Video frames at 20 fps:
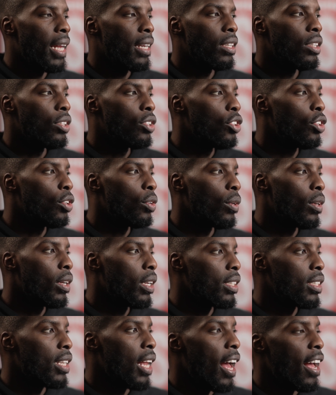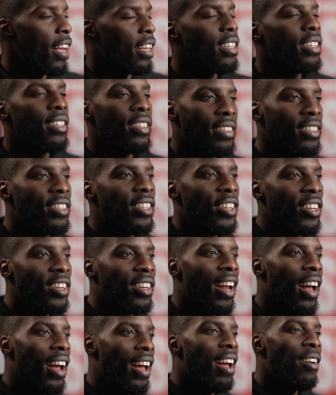and the new, it's like, you know,
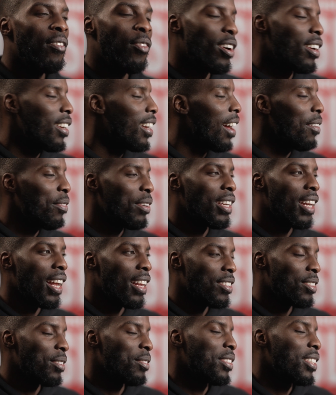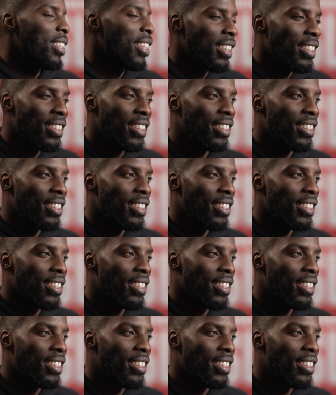like everyone, I think that's obviously,